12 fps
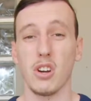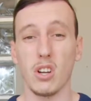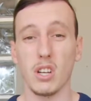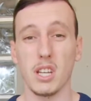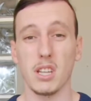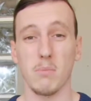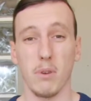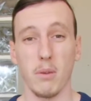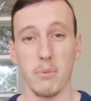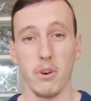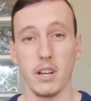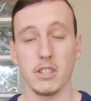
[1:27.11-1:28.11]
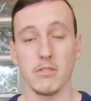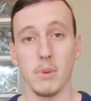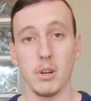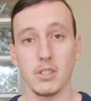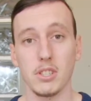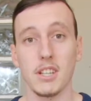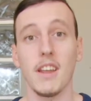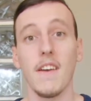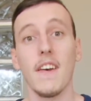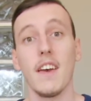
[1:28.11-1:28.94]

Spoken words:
can't get the proper range of motion.